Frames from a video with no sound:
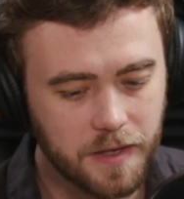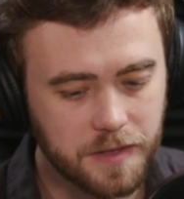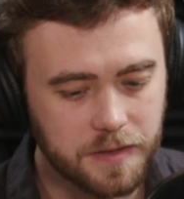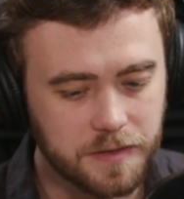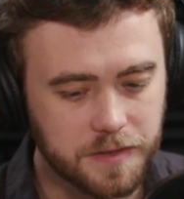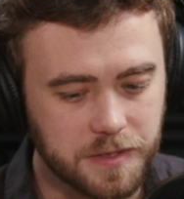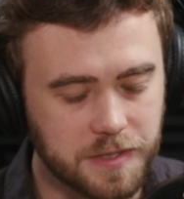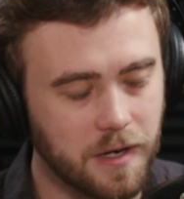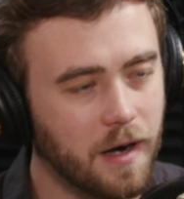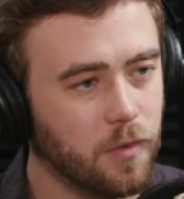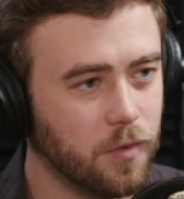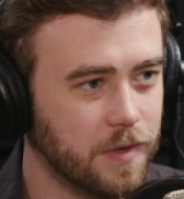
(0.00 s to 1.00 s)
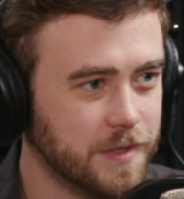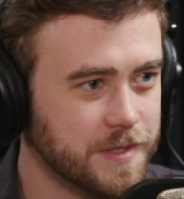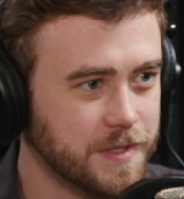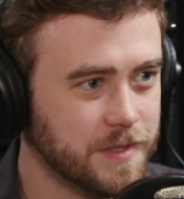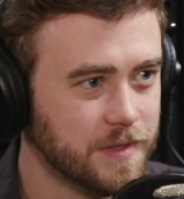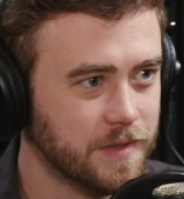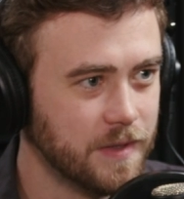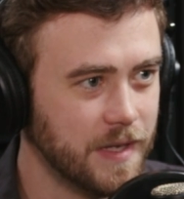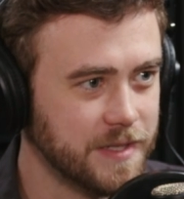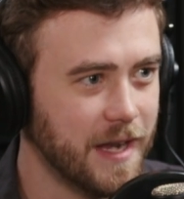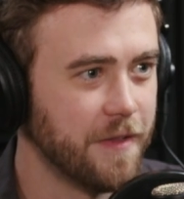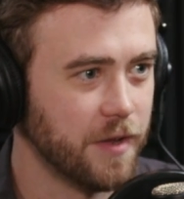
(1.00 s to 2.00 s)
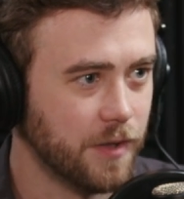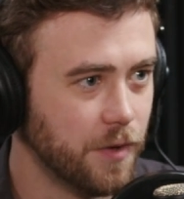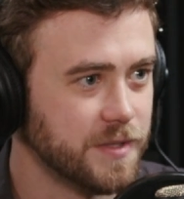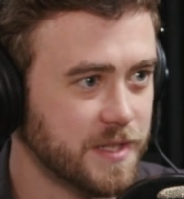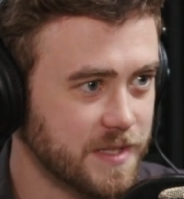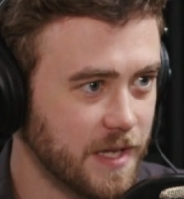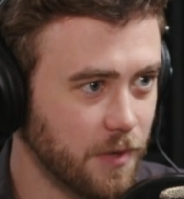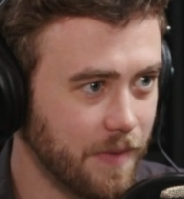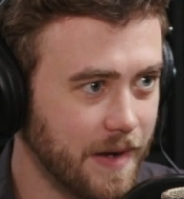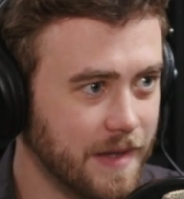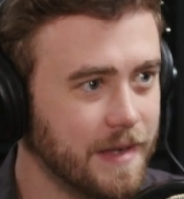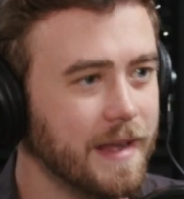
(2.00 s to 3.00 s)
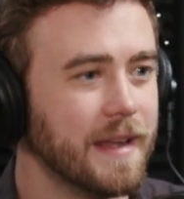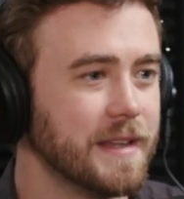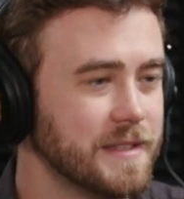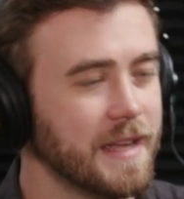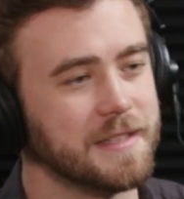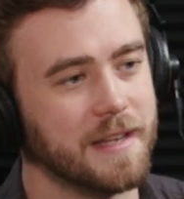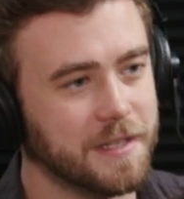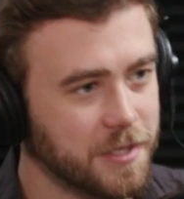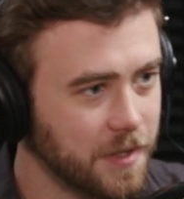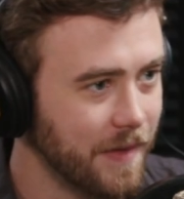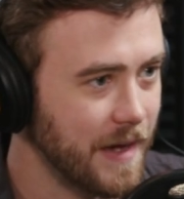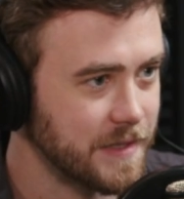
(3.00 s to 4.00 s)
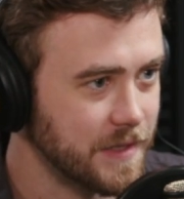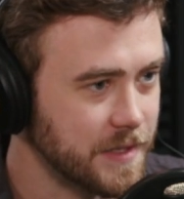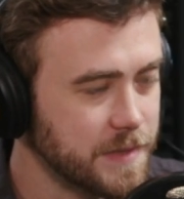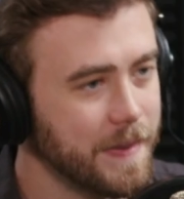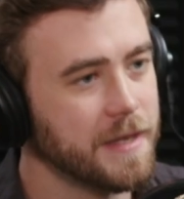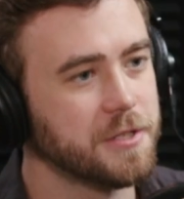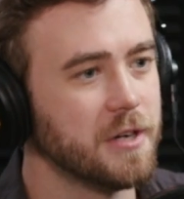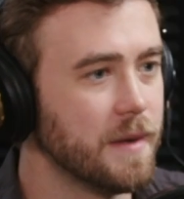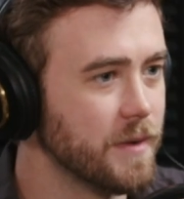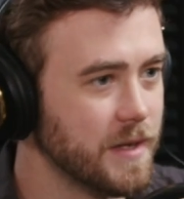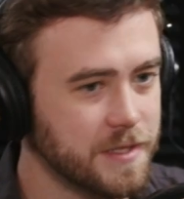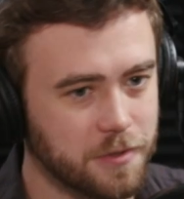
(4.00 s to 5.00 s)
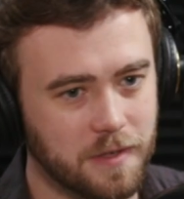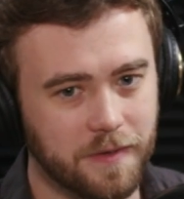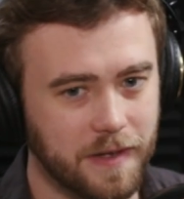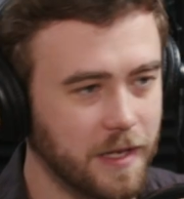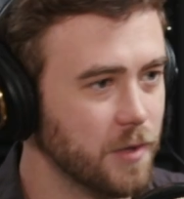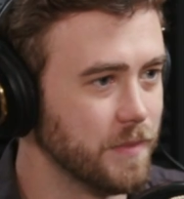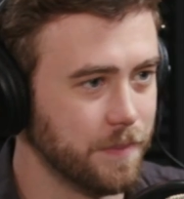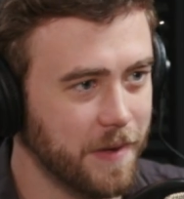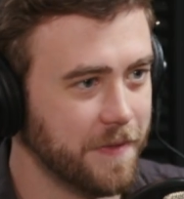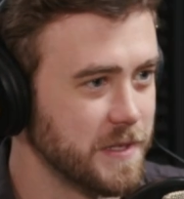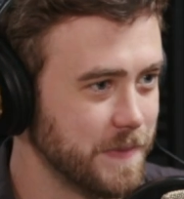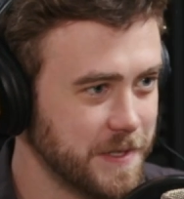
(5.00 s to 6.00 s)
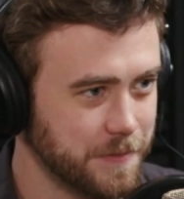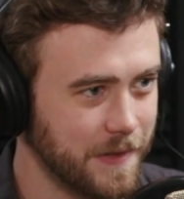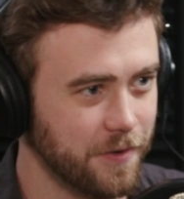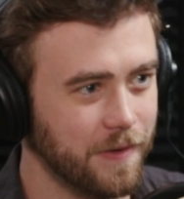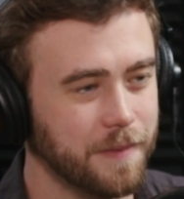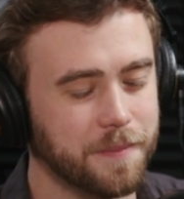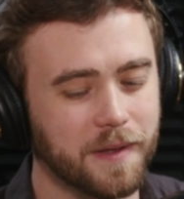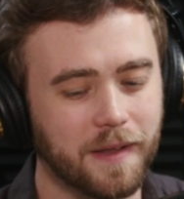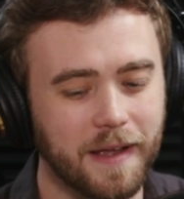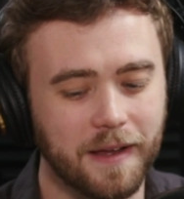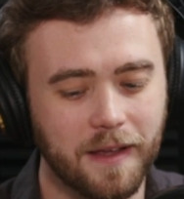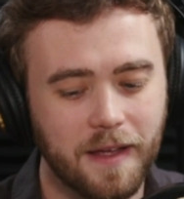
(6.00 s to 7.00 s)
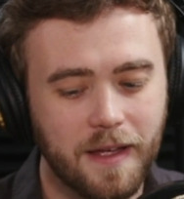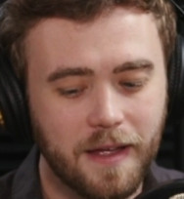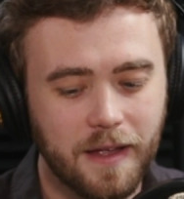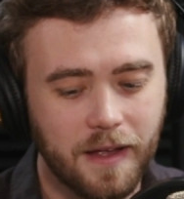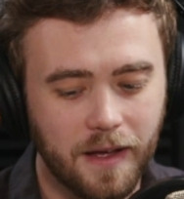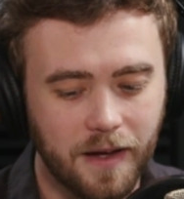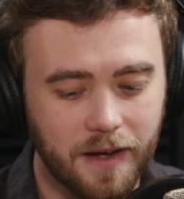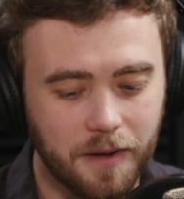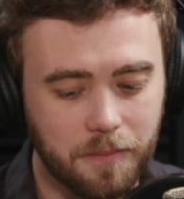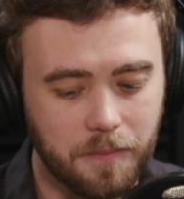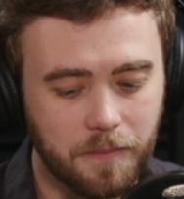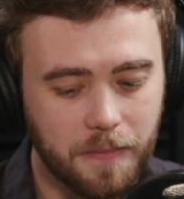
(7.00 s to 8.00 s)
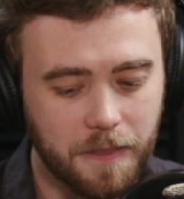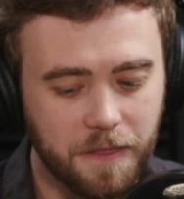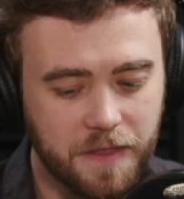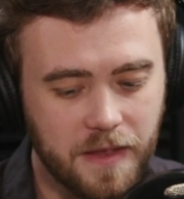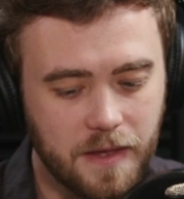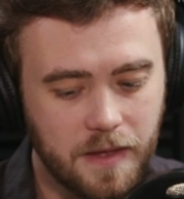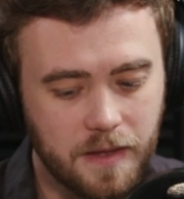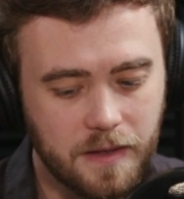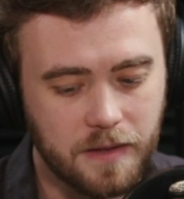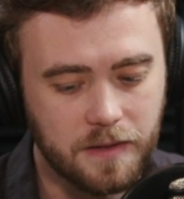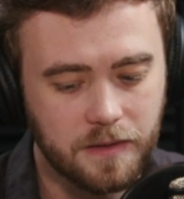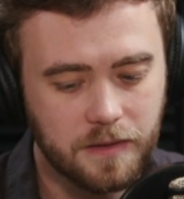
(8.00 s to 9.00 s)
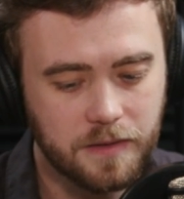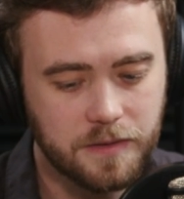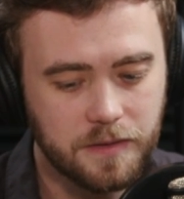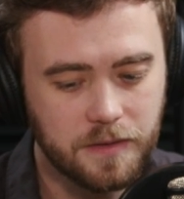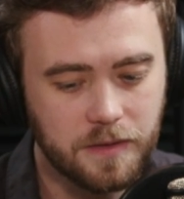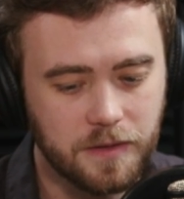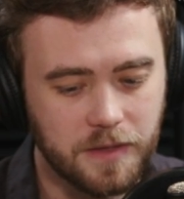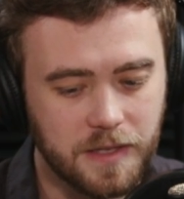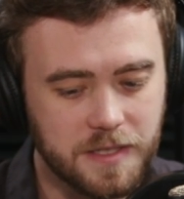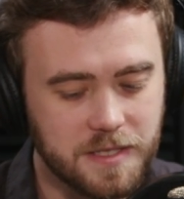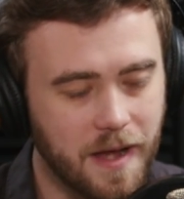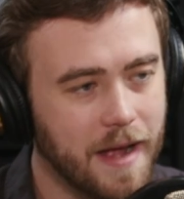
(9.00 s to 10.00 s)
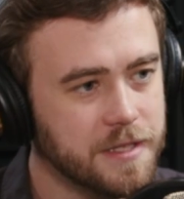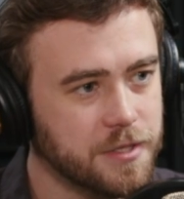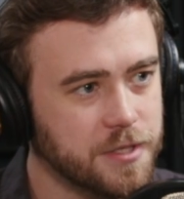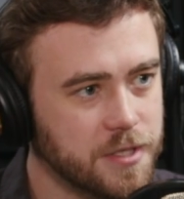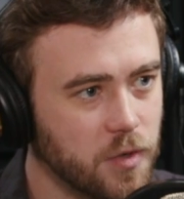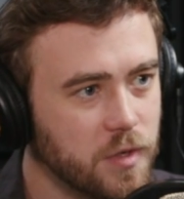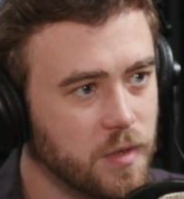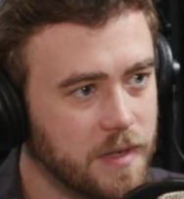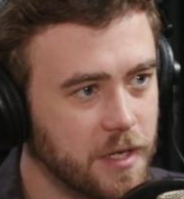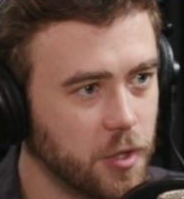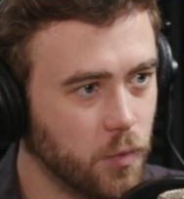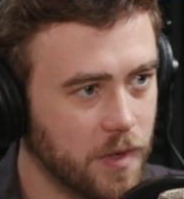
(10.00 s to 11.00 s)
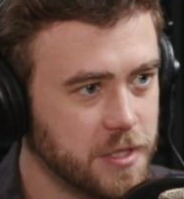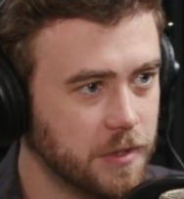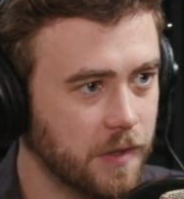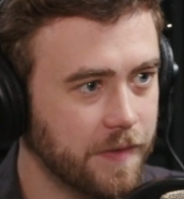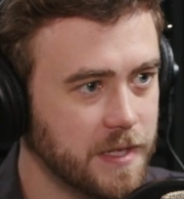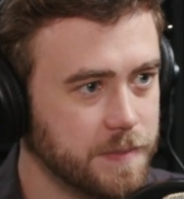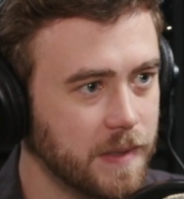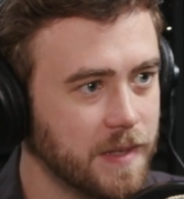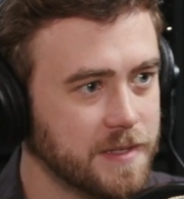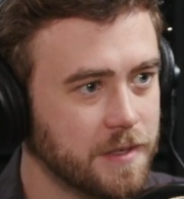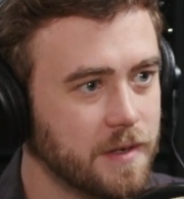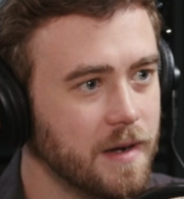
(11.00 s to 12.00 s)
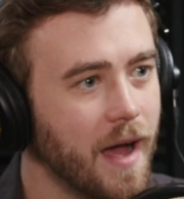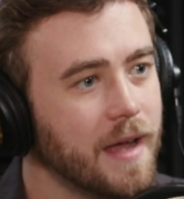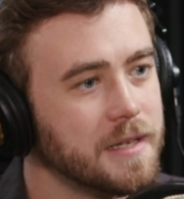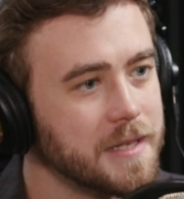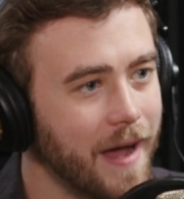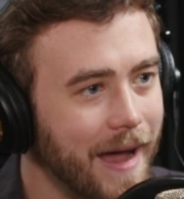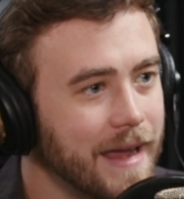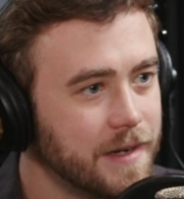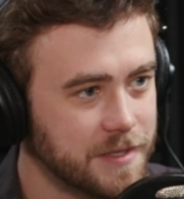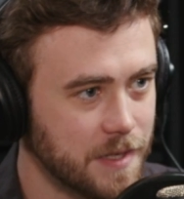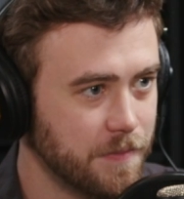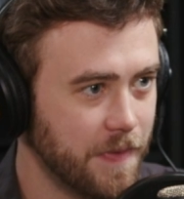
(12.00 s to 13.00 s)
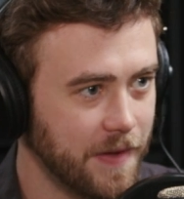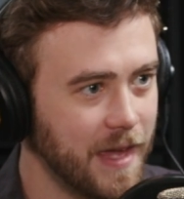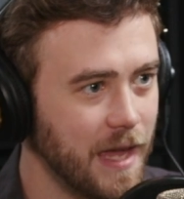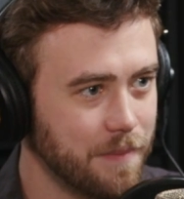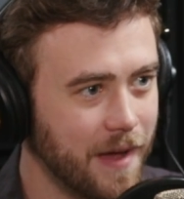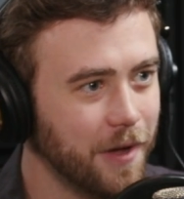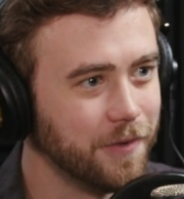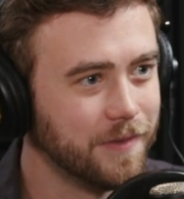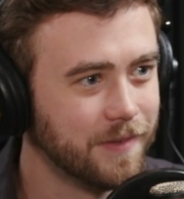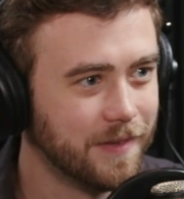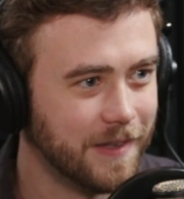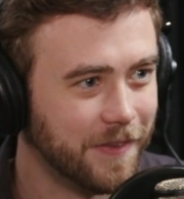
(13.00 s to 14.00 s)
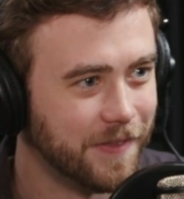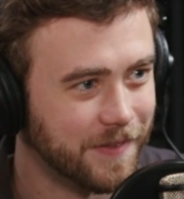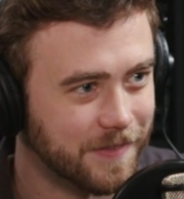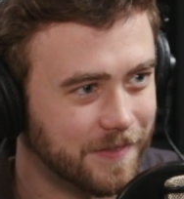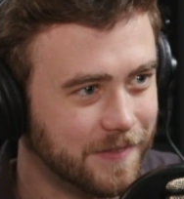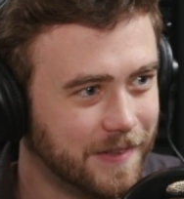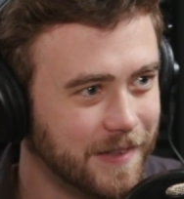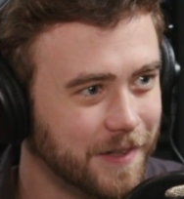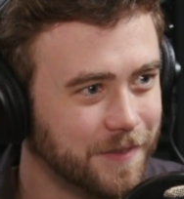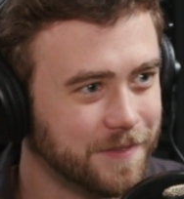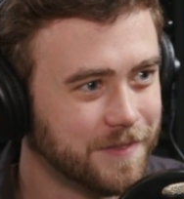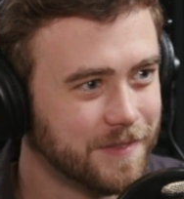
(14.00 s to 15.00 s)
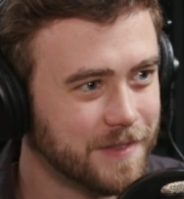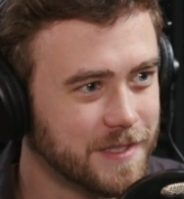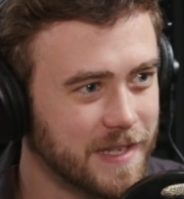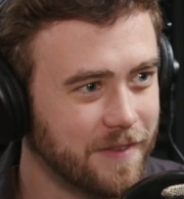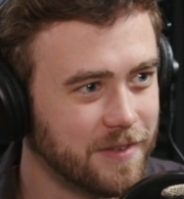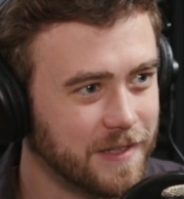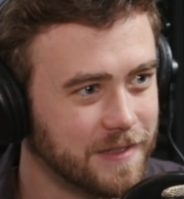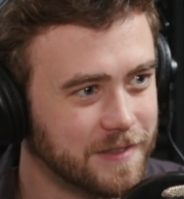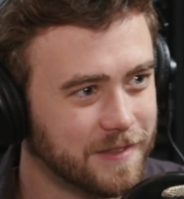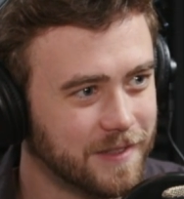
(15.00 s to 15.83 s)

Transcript: Star Wars is kind of the closest thing, right? It's an intergalactic space drama. It's sort of like, Macbeth in space, whatever, right? But the designs are so unique and original in this because they're not tied to something that came out in the 70s.